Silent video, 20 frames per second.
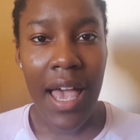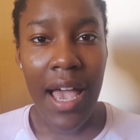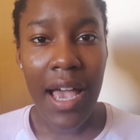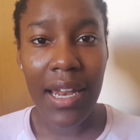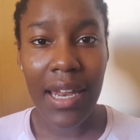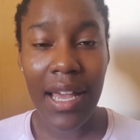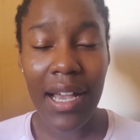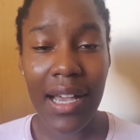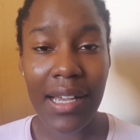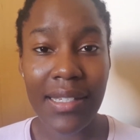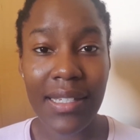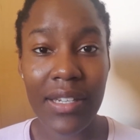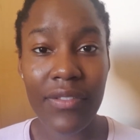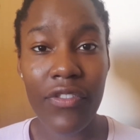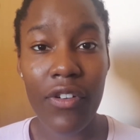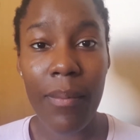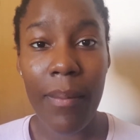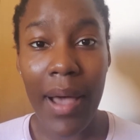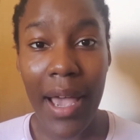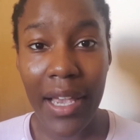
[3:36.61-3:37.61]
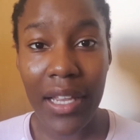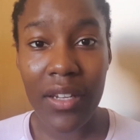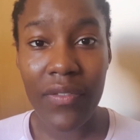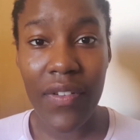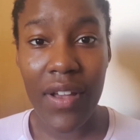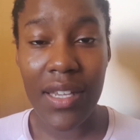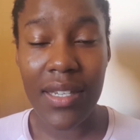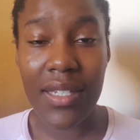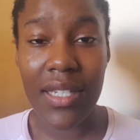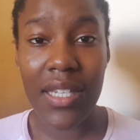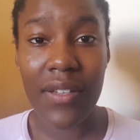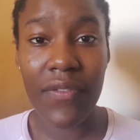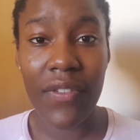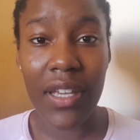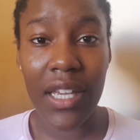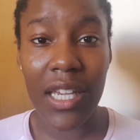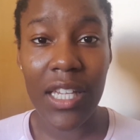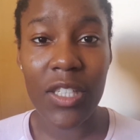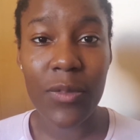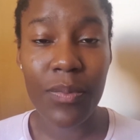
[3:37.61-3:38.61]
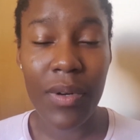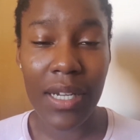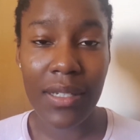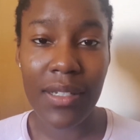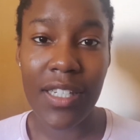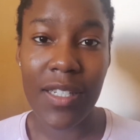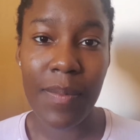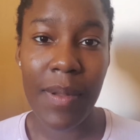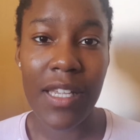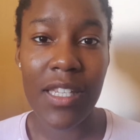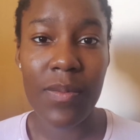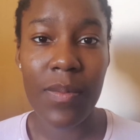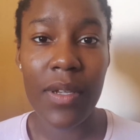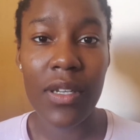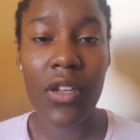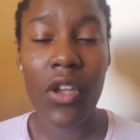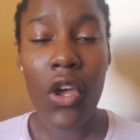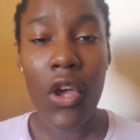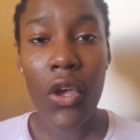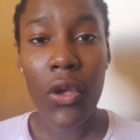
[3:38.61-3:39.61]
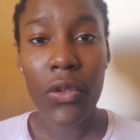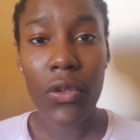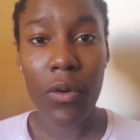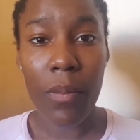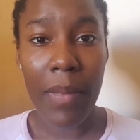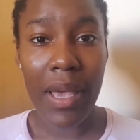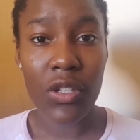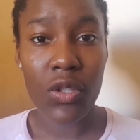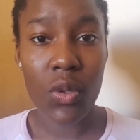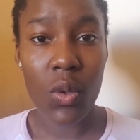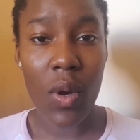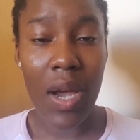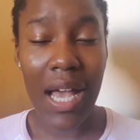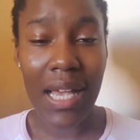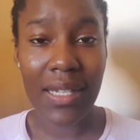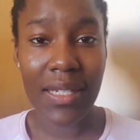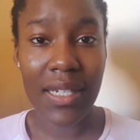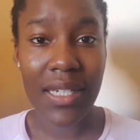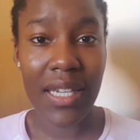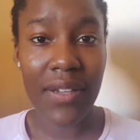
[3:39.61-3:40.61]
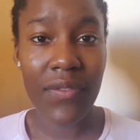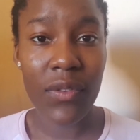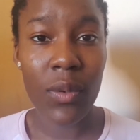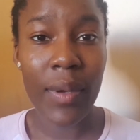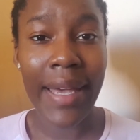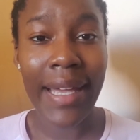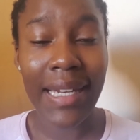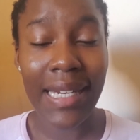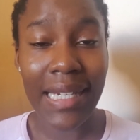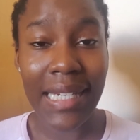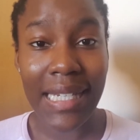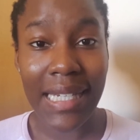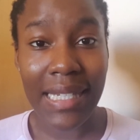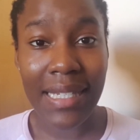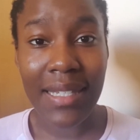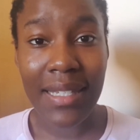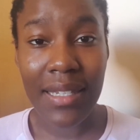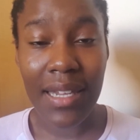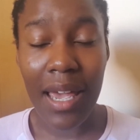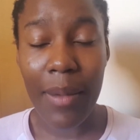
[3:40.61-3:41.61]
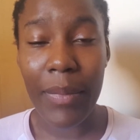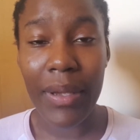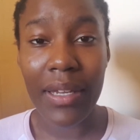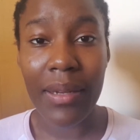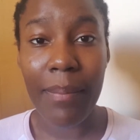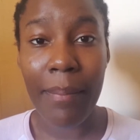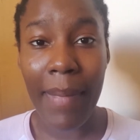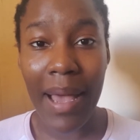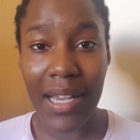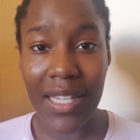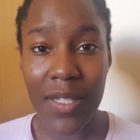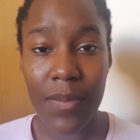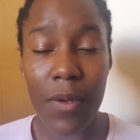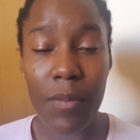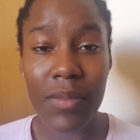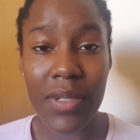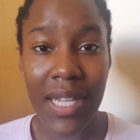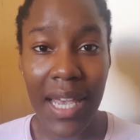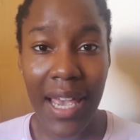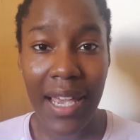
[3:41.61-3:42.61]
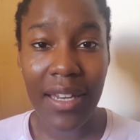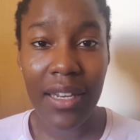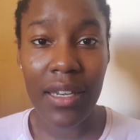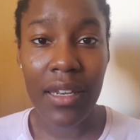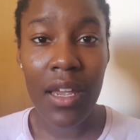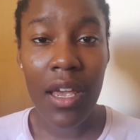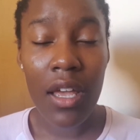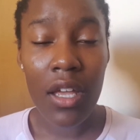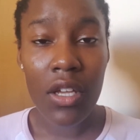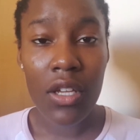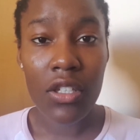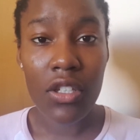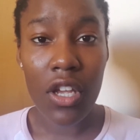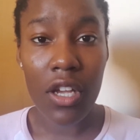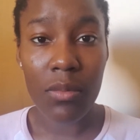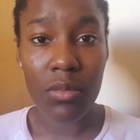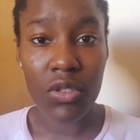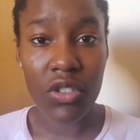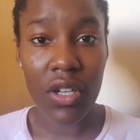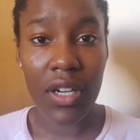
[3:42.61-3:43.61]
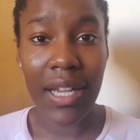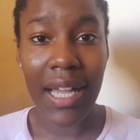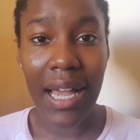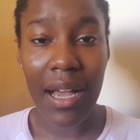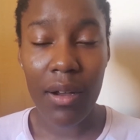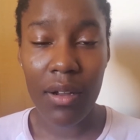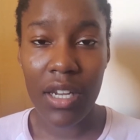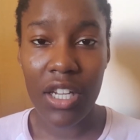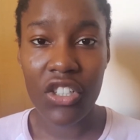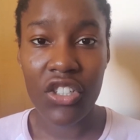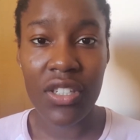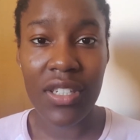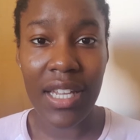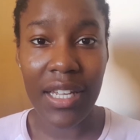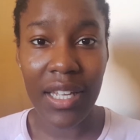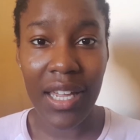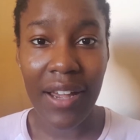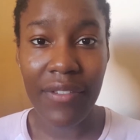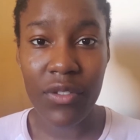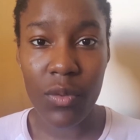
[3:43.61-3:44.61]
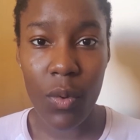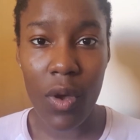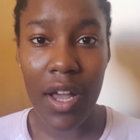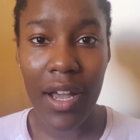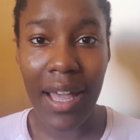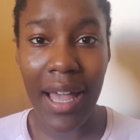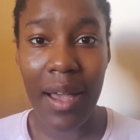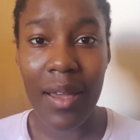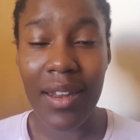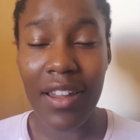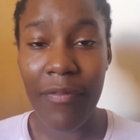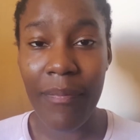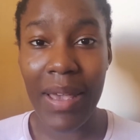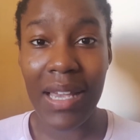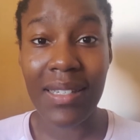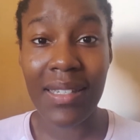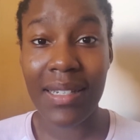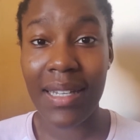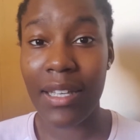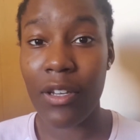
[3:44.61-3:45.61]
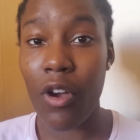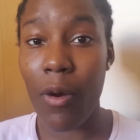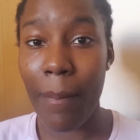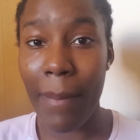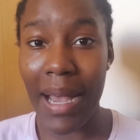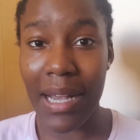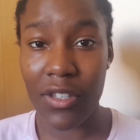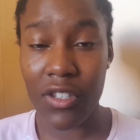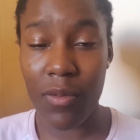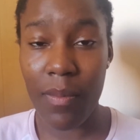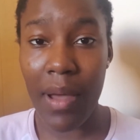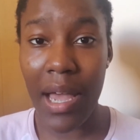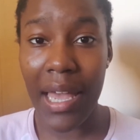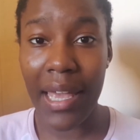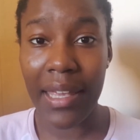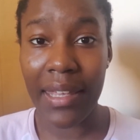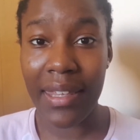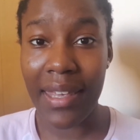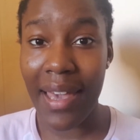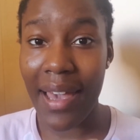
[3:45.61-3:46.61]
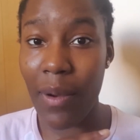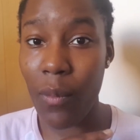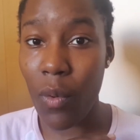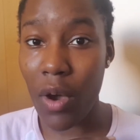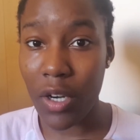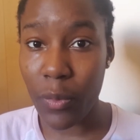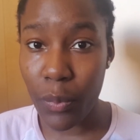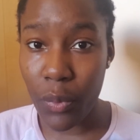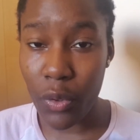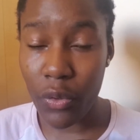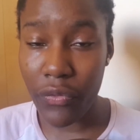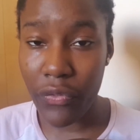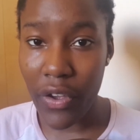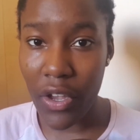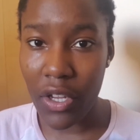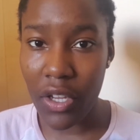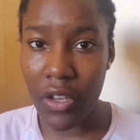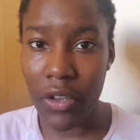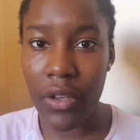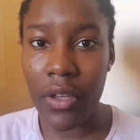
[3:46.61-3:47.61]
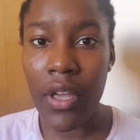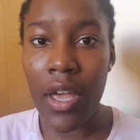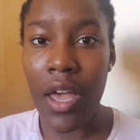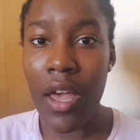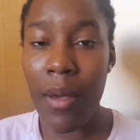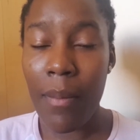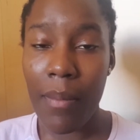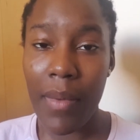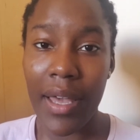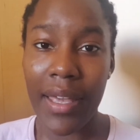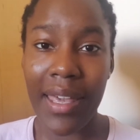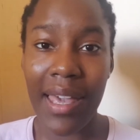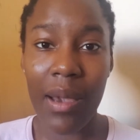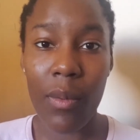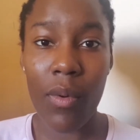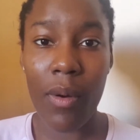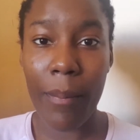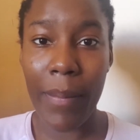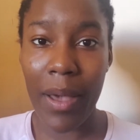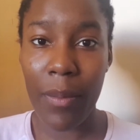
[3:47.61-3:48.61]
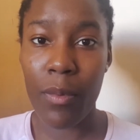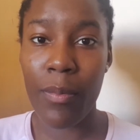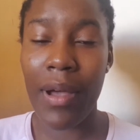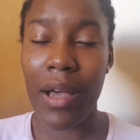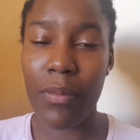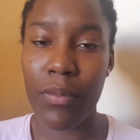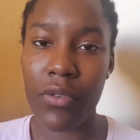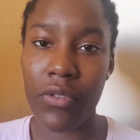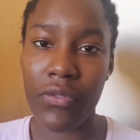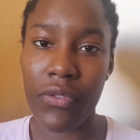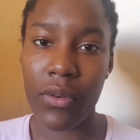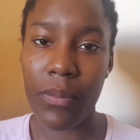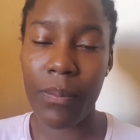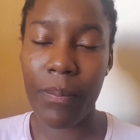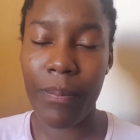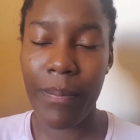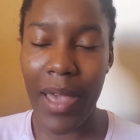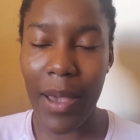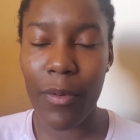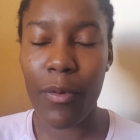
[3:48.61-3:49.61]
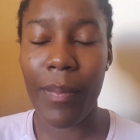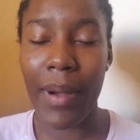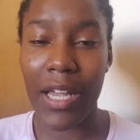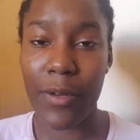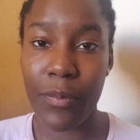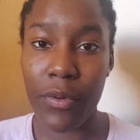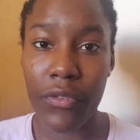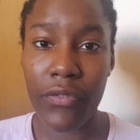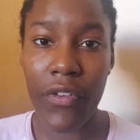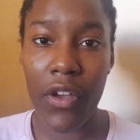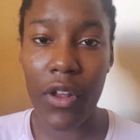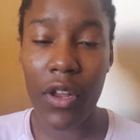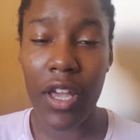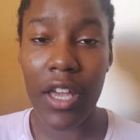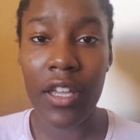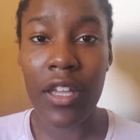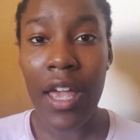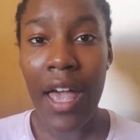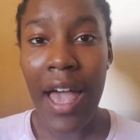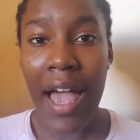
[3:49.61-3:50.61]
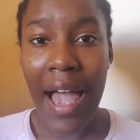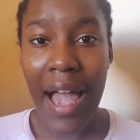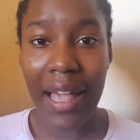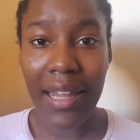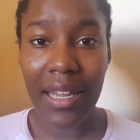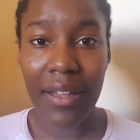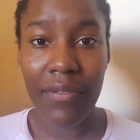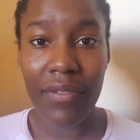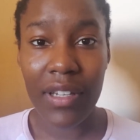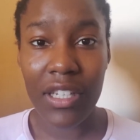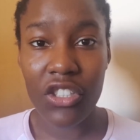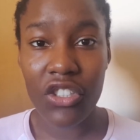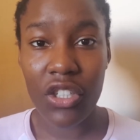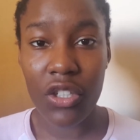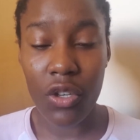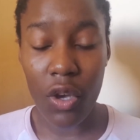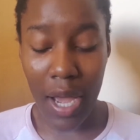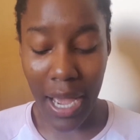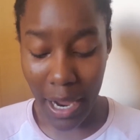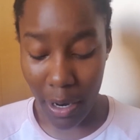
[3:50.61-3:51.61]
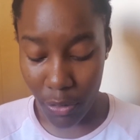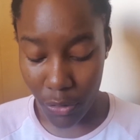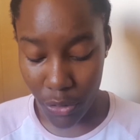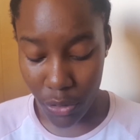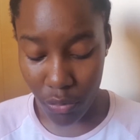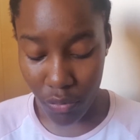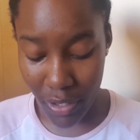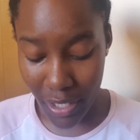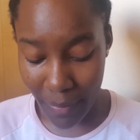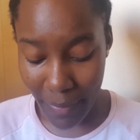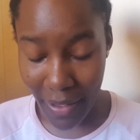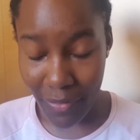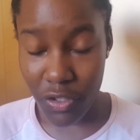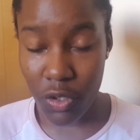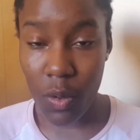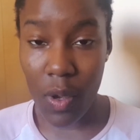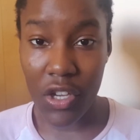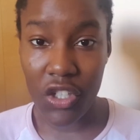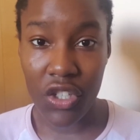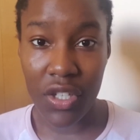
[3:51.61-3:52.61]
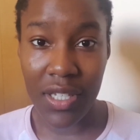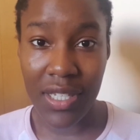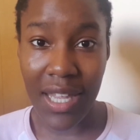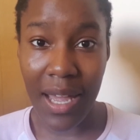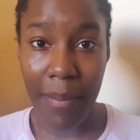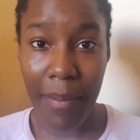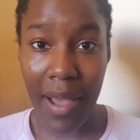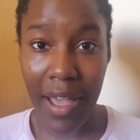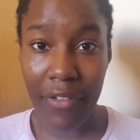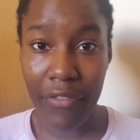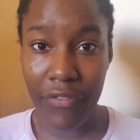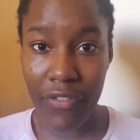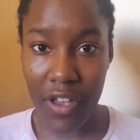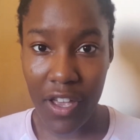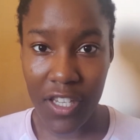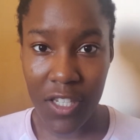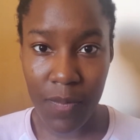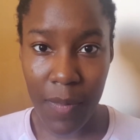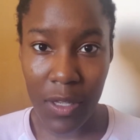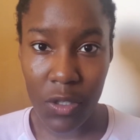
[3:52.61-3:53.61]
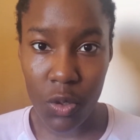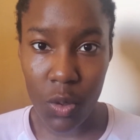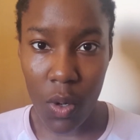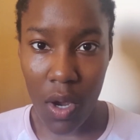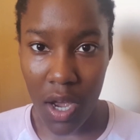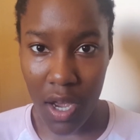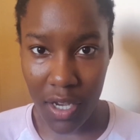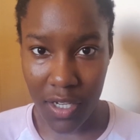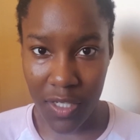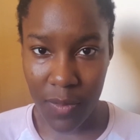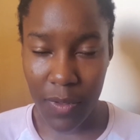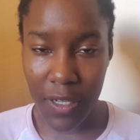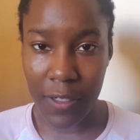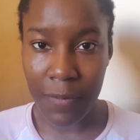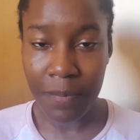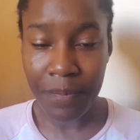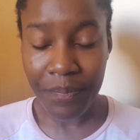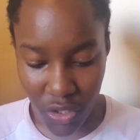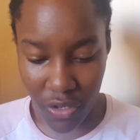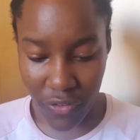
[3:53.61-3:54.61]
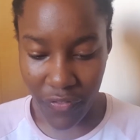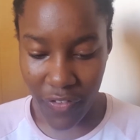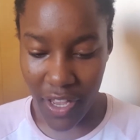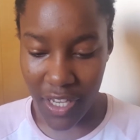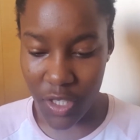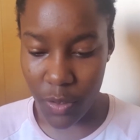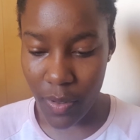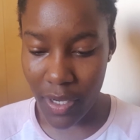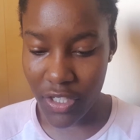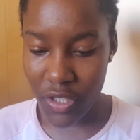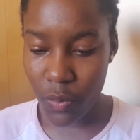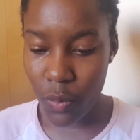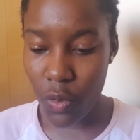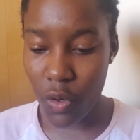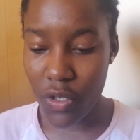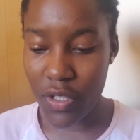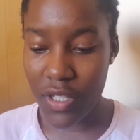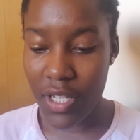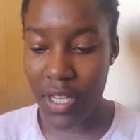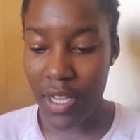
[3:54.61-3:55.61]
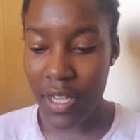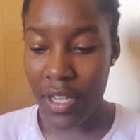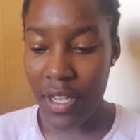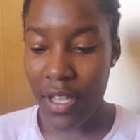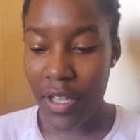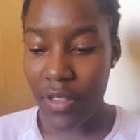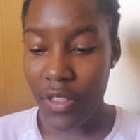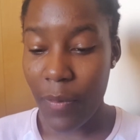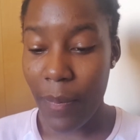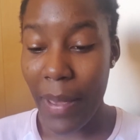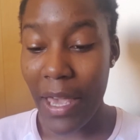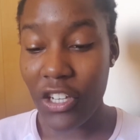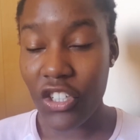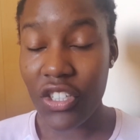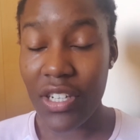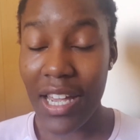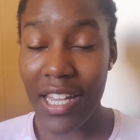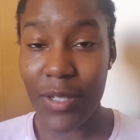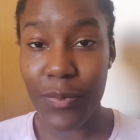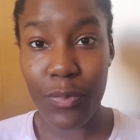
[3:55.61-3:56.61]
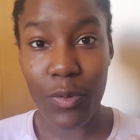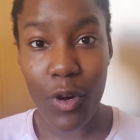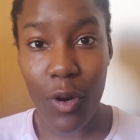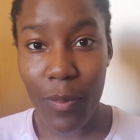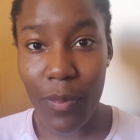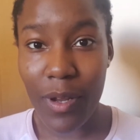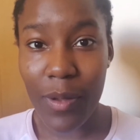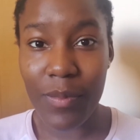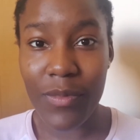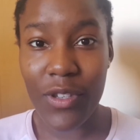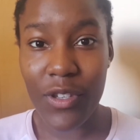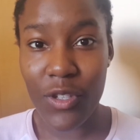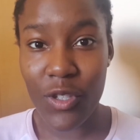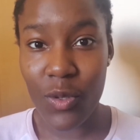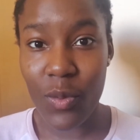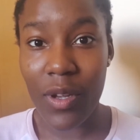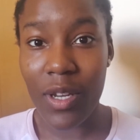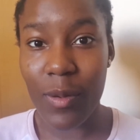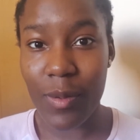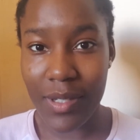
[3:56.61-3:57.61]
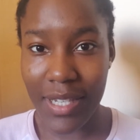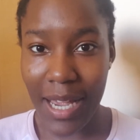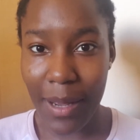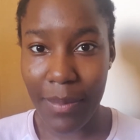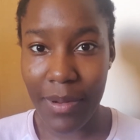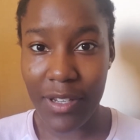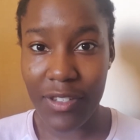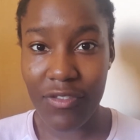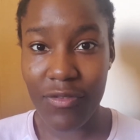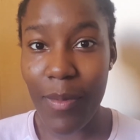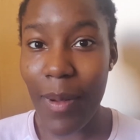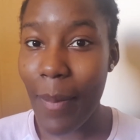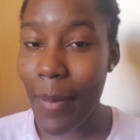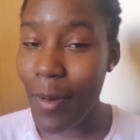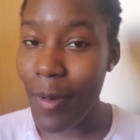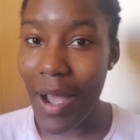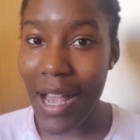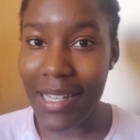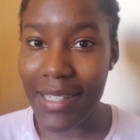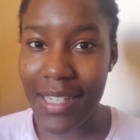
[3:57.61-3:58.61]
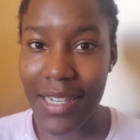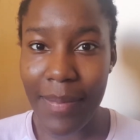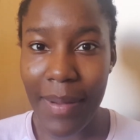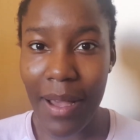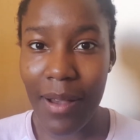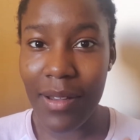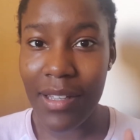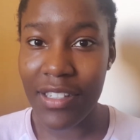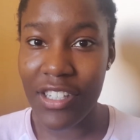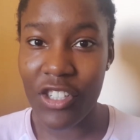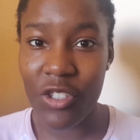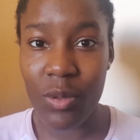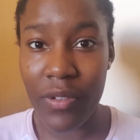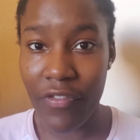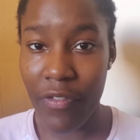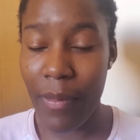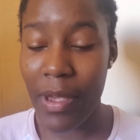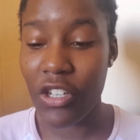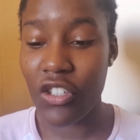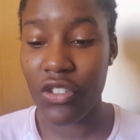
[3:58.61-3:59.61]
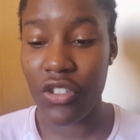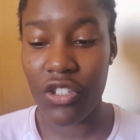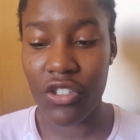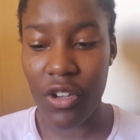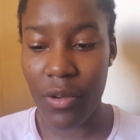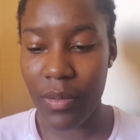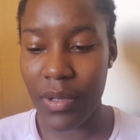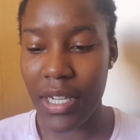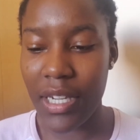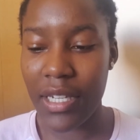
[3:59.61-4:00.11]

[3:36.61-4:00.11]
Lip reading: And like I said, for my university, for each practice placement, your mentor has to give you at least, I mean, maximum 10 drug calculations that you have to work out. And I've basically gone back to my year 1 portfolio, my year 1 Pebble Pad portfolio, and I've literally got out 3 maths questions that my first mentor asked me. So the first question was, the patient has problems swallowing tablets. Remember what I said about additional information you don't